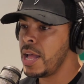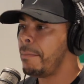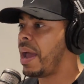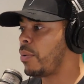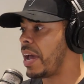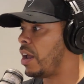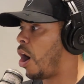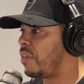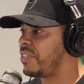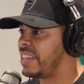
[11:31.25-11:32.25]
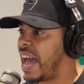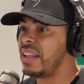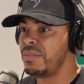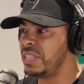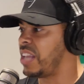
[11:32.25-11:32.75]
But anyway, after that,
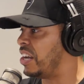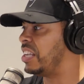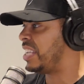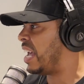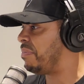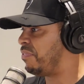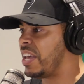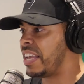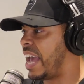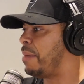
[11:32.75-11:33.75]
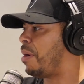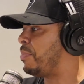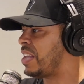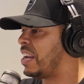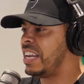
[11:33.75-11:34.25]
we done the same thing again, but
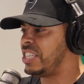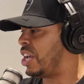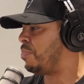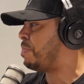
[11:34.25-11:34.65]
we done it legit.